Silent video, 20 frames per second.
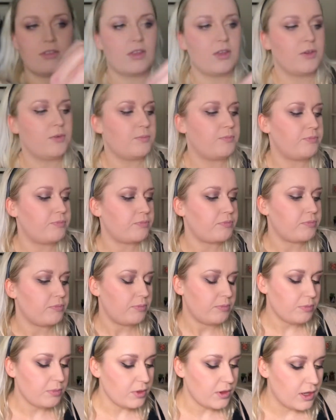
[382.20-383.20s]
so
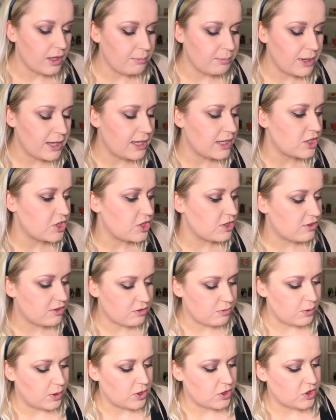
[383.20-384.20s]
I might actually
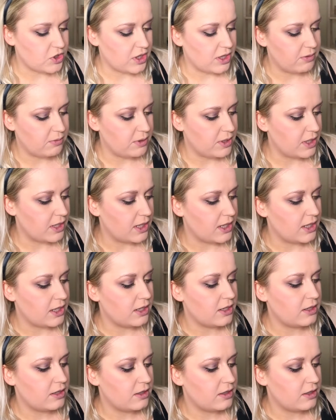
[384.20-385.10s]
swatch that one now.